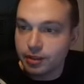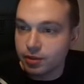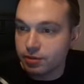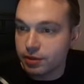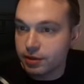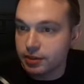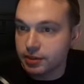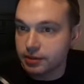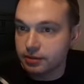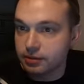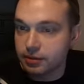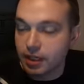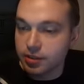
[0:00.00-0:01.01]
this was
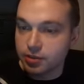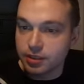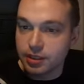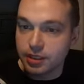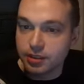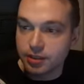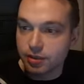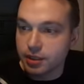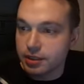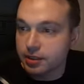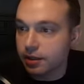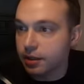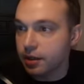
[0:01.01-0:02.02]
interesting, so
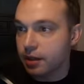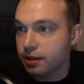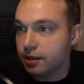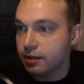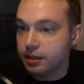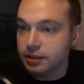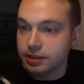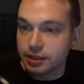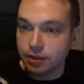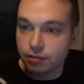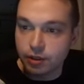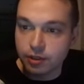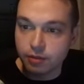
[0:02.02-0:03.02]
let's click on it and let's
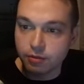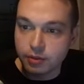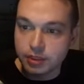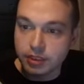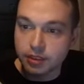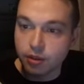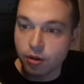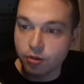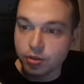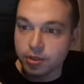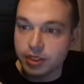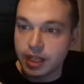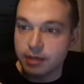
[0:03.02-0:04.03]
see what, what's in the
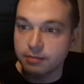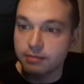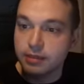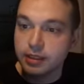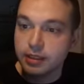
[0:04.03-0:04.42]
culture tab.